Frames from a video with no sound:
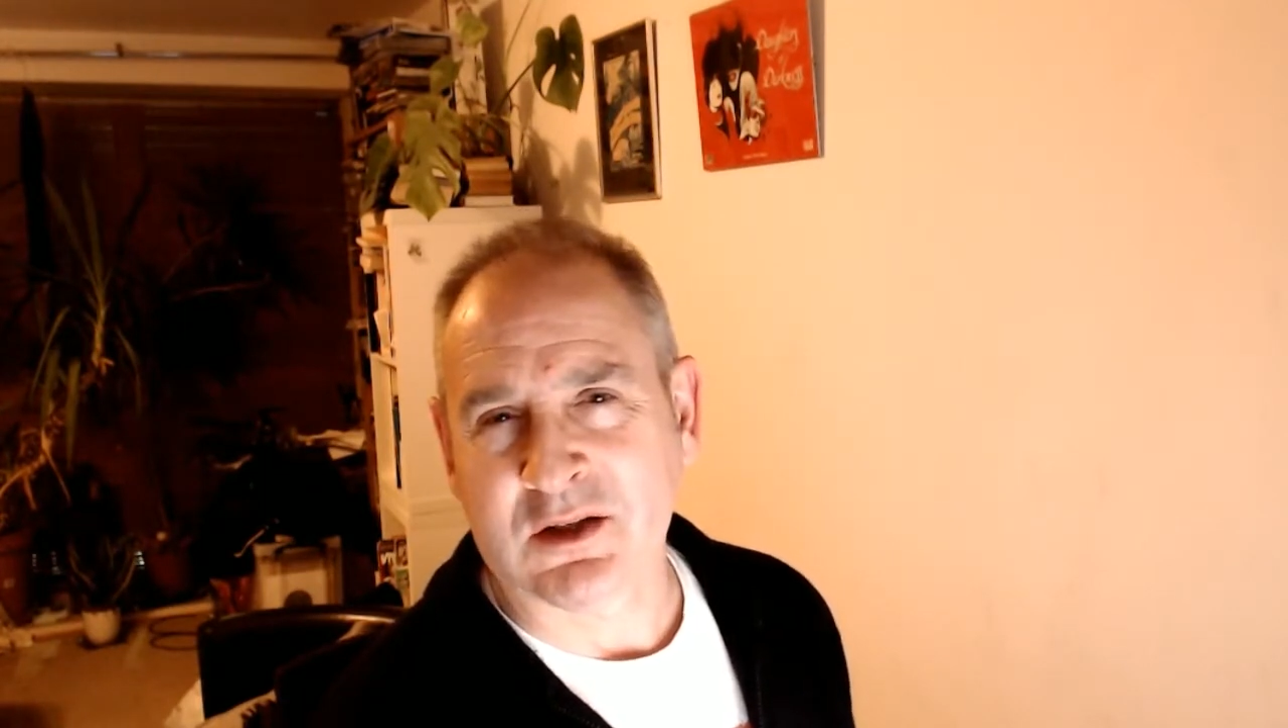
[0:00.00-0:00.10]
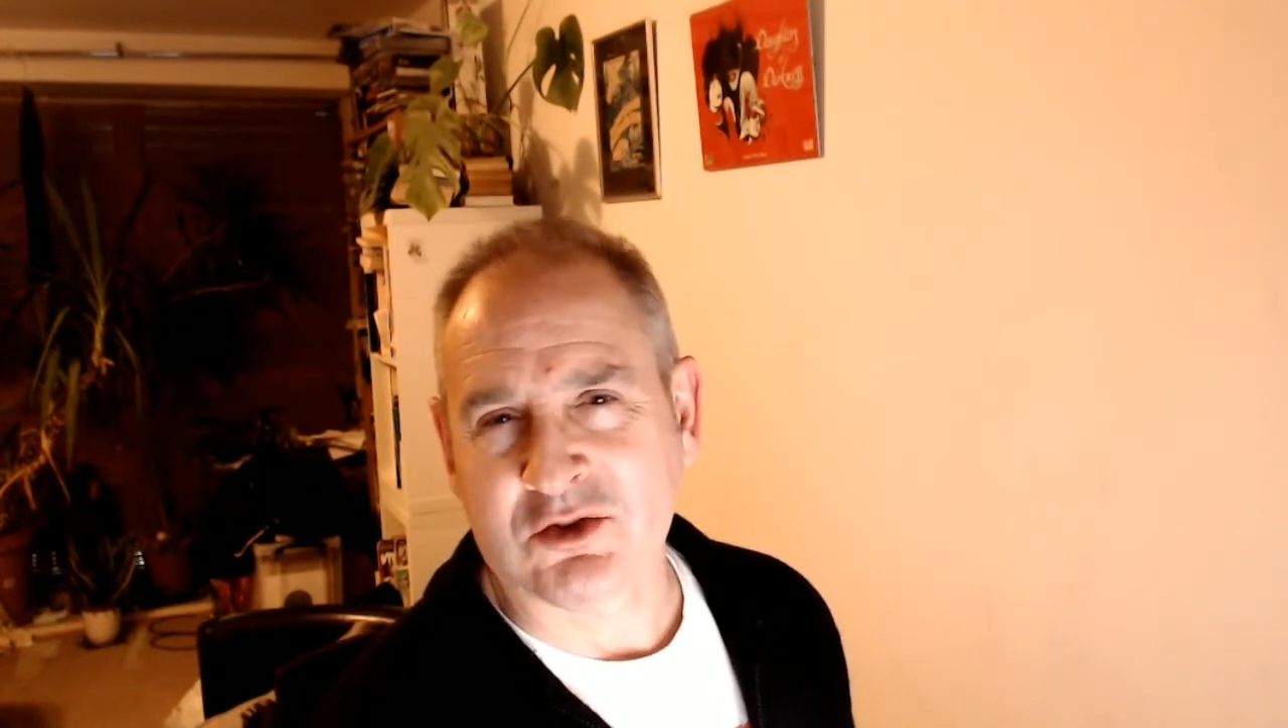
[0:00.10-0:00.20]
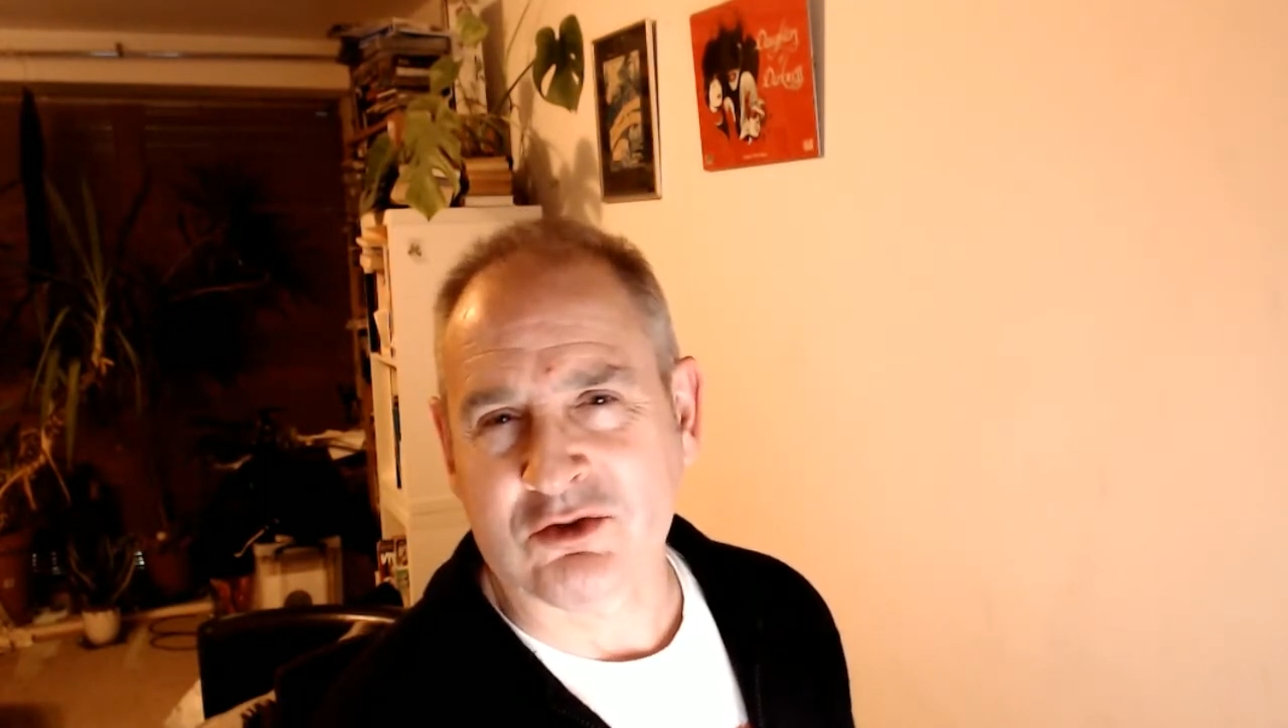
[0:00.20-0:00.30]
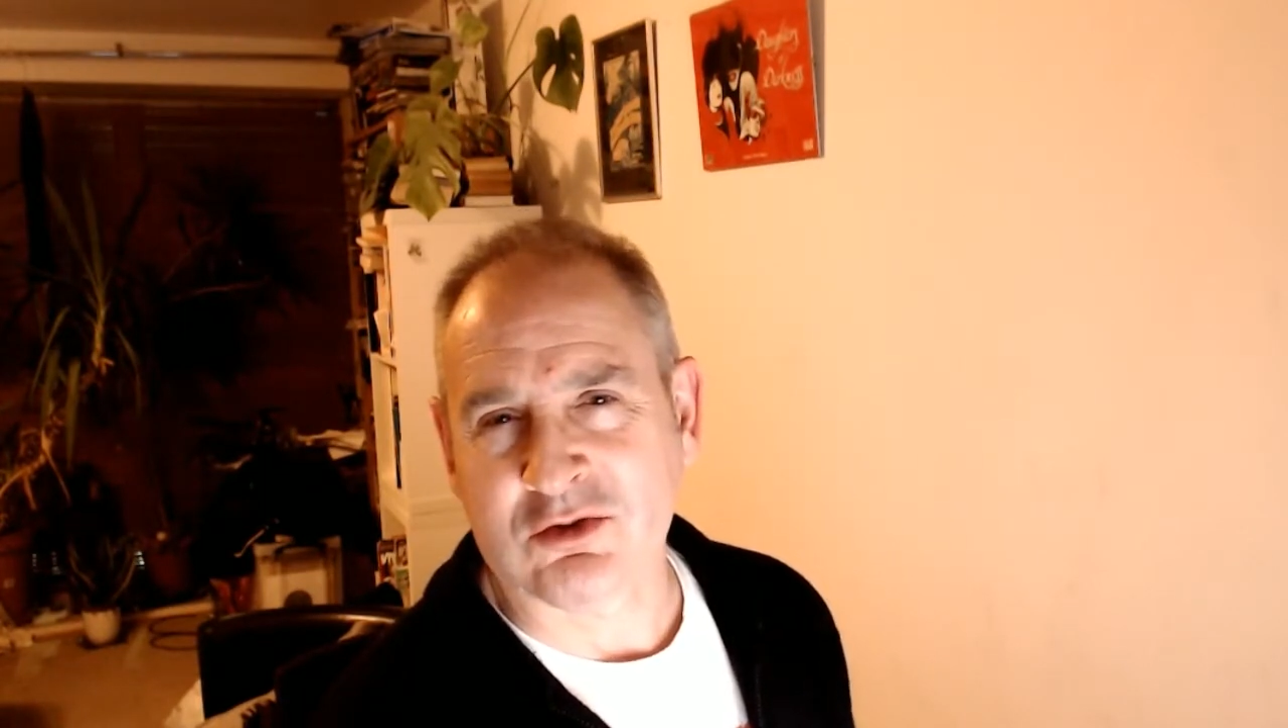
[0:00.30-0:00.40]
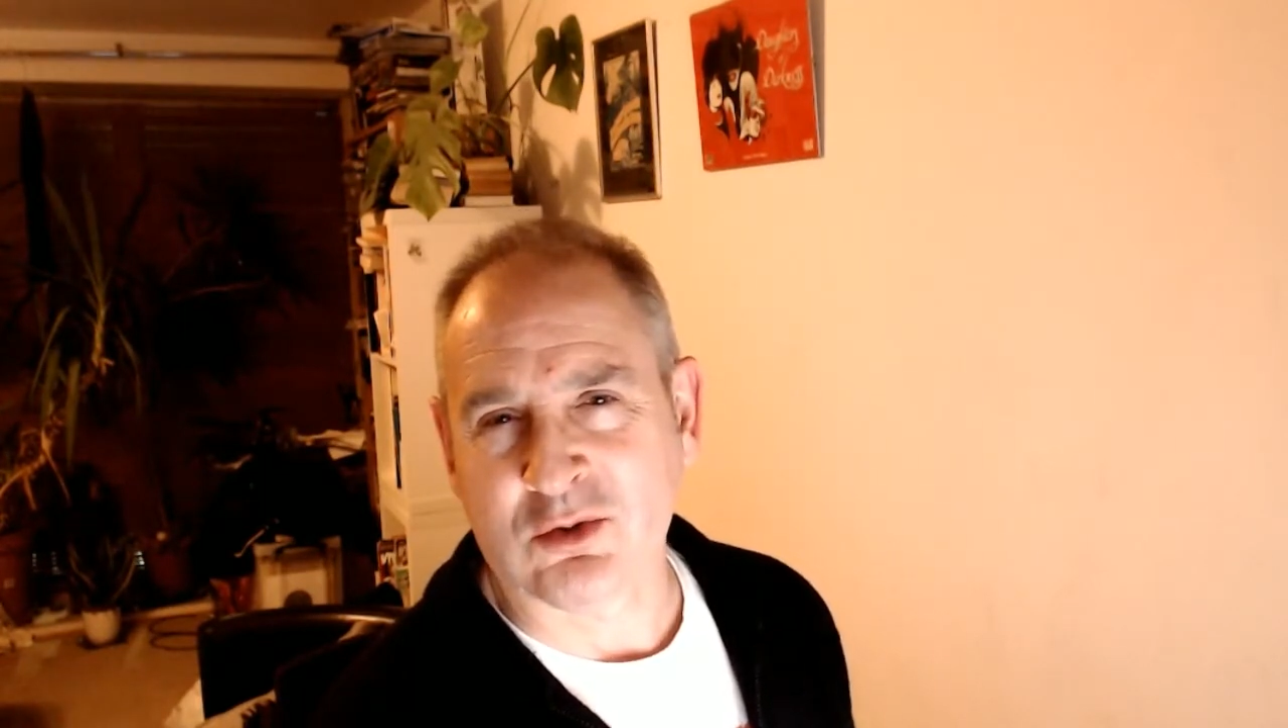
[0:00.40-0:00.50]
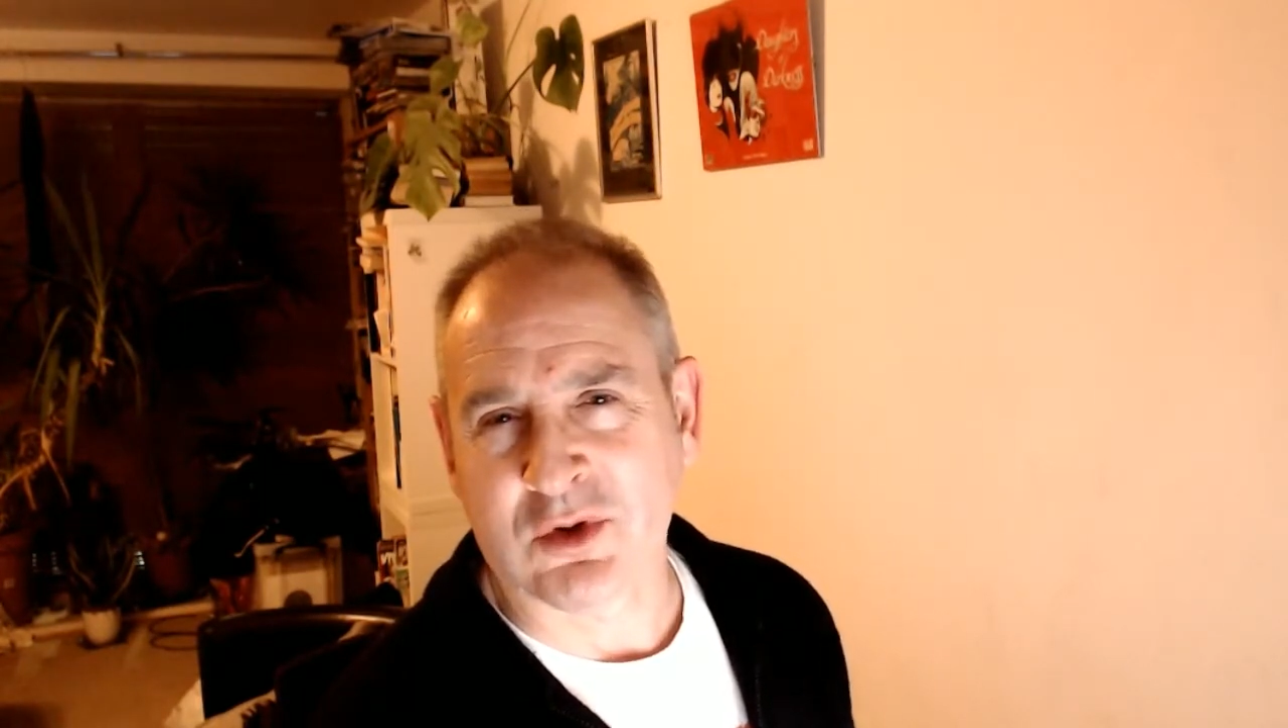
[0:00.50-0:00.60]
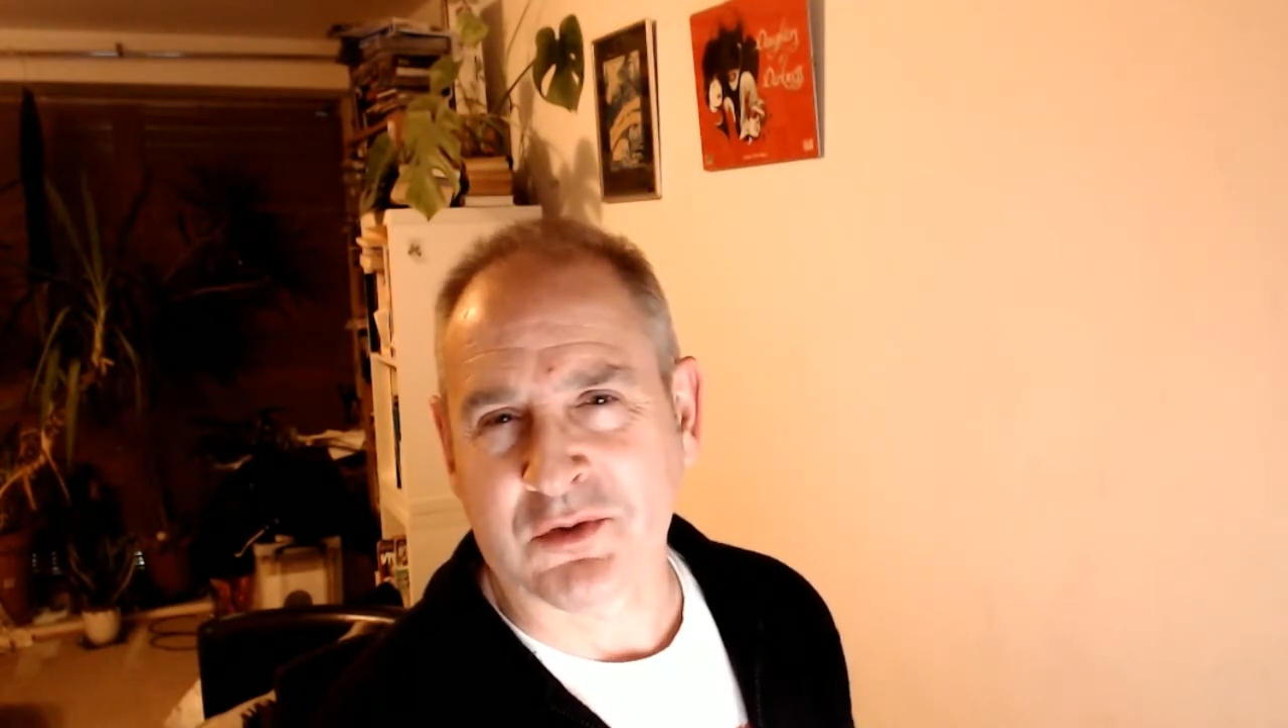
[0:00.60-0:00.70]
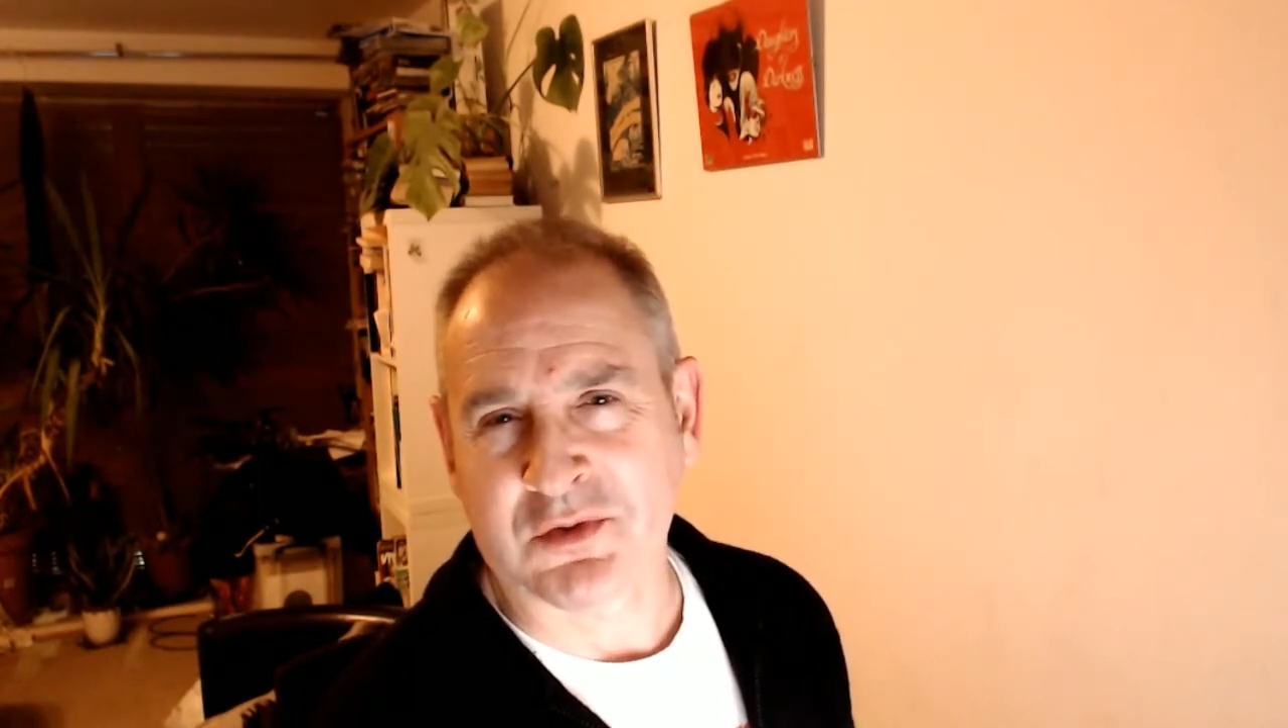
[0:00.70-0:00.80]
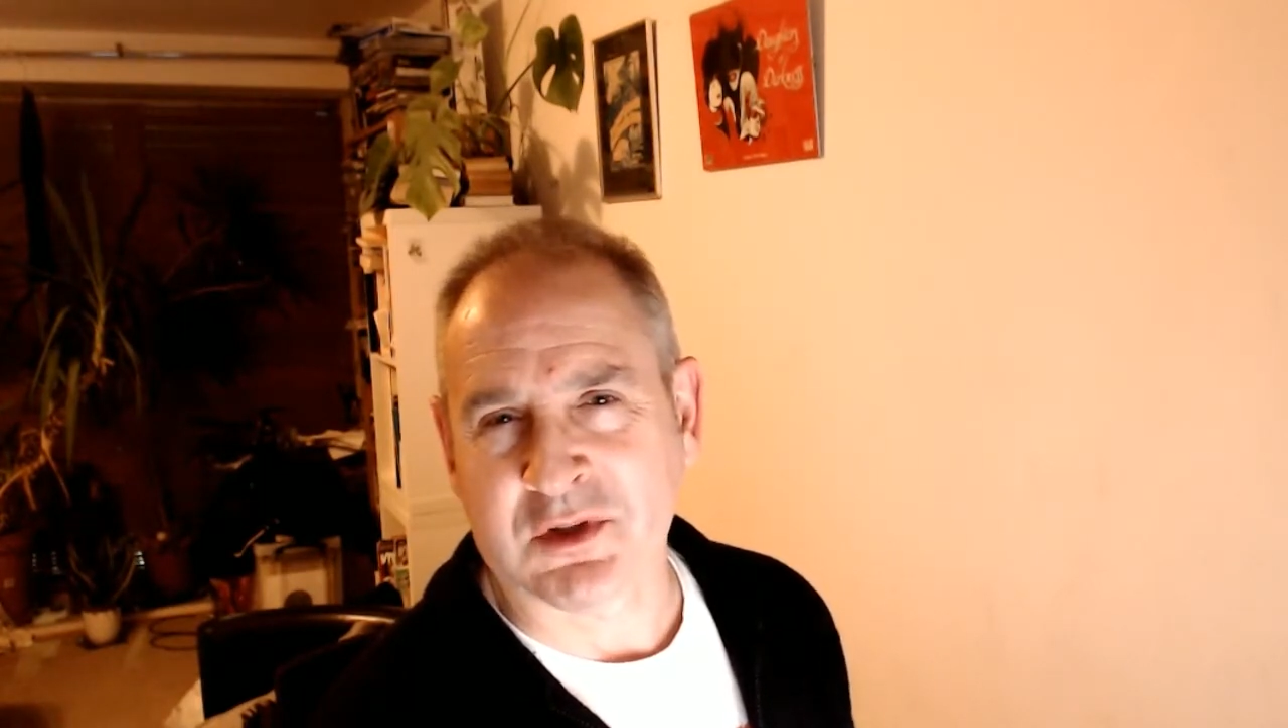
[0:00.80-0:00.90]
trawl of